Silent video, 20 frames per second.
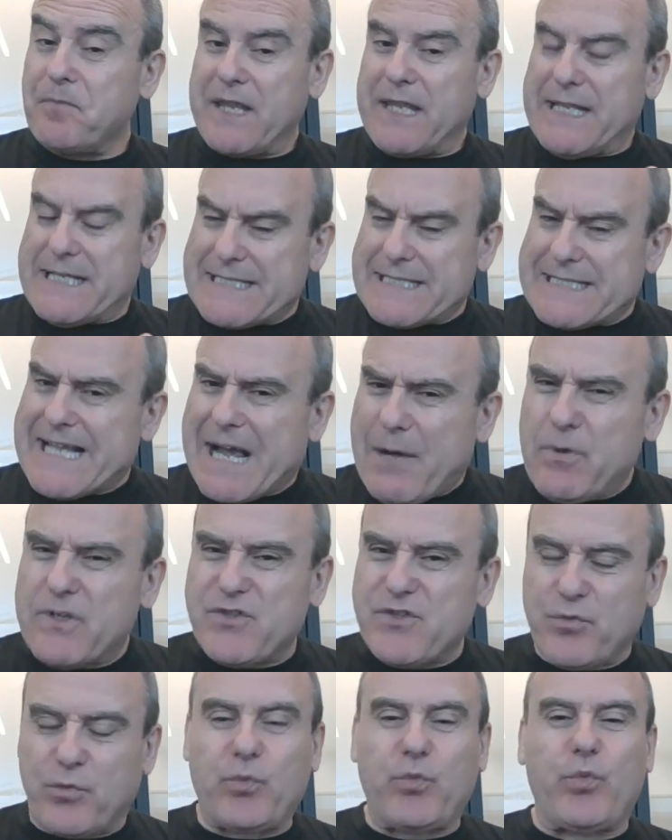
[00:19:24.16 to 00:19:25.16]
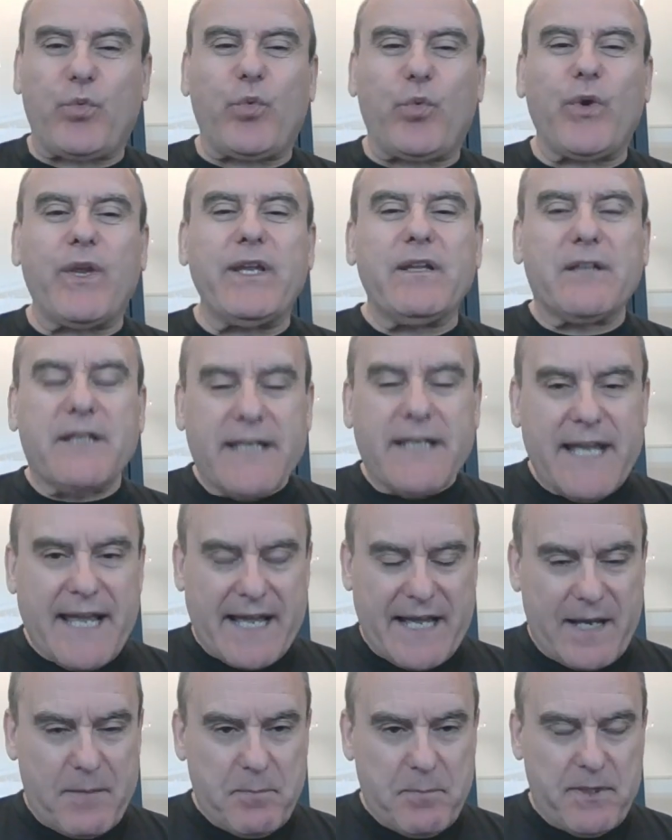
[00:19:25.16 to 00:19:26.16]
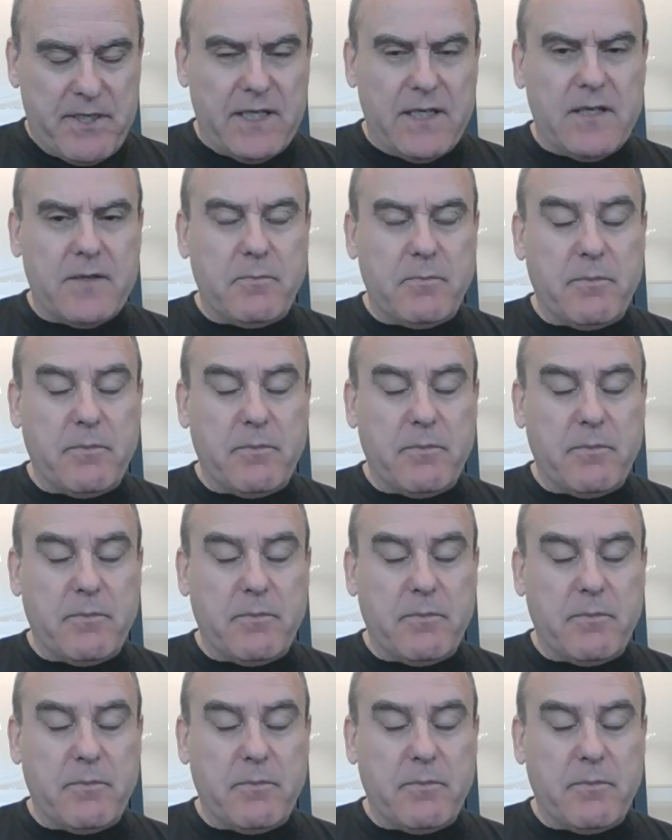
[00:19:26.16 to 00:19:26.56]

Is that what's really happening?